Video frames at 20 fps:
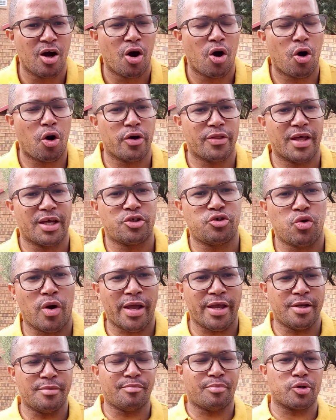or that you are
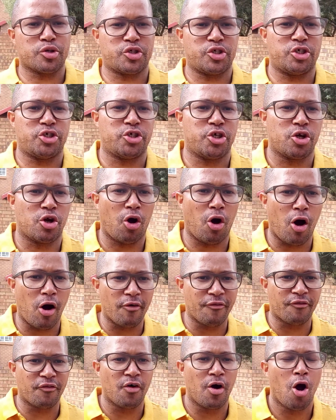in possession
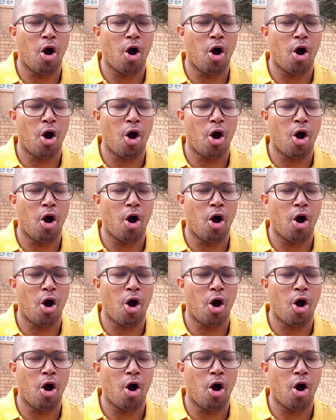of,